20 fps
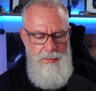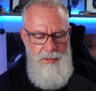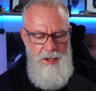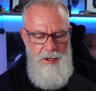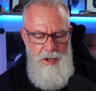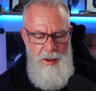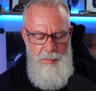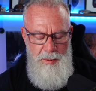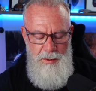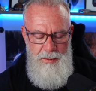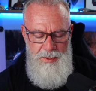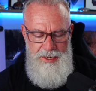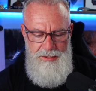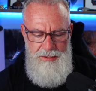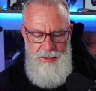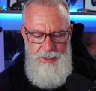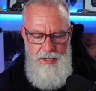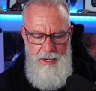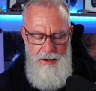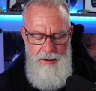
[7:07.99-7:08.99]
a couple of weeks
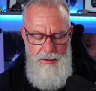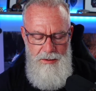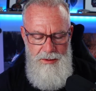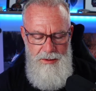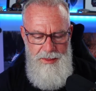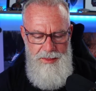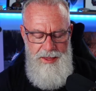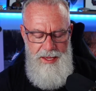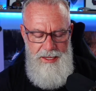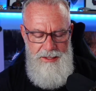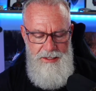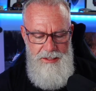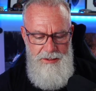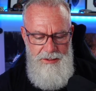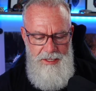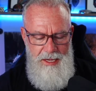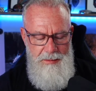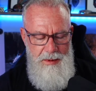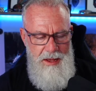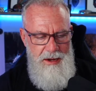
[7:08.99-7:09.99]
ago that
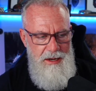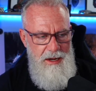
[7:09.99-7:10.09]
just came out,